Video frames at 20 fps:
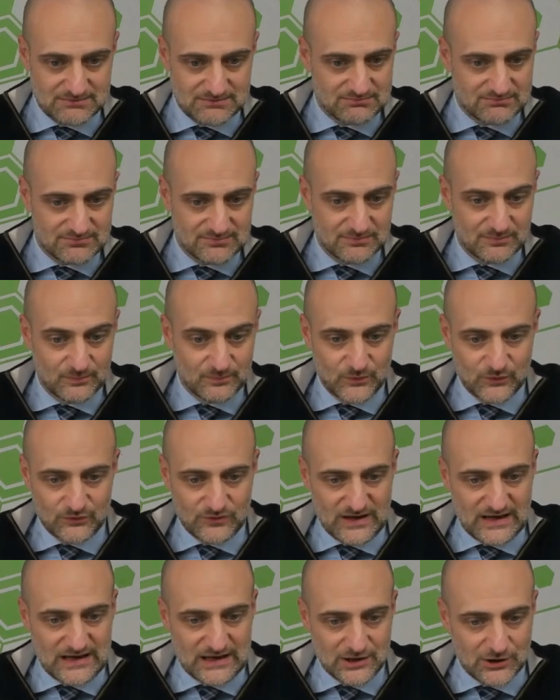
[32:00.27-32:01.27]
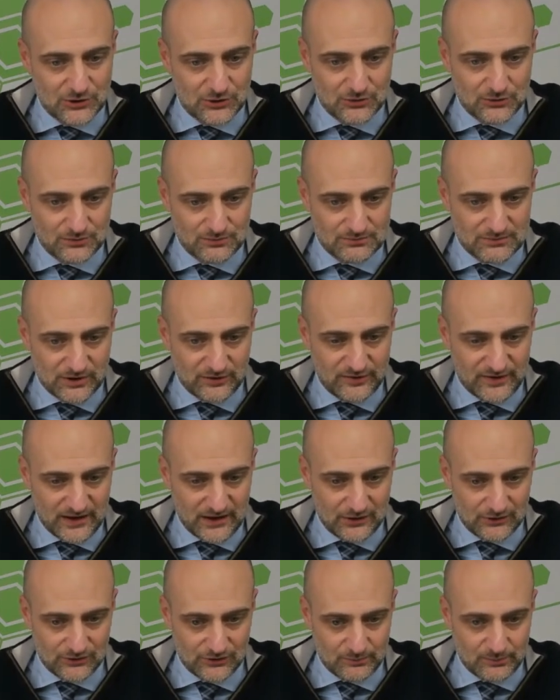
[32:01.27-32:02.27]
really
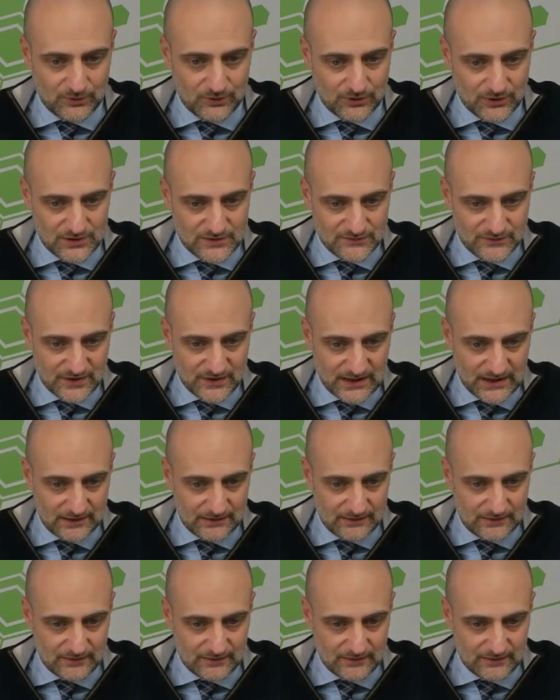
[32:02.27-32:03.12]
nothing on the board for that.